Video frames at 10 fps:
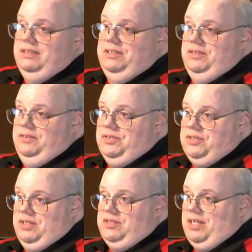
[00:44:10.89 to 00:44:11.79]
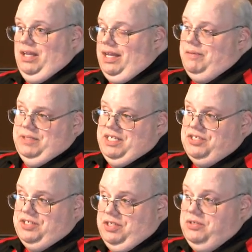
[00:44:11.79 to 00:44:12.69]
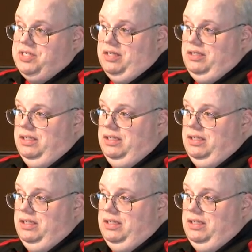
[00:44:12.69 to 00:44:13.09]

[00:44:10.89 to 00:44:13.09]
there's, there's not a lot of applications that use it.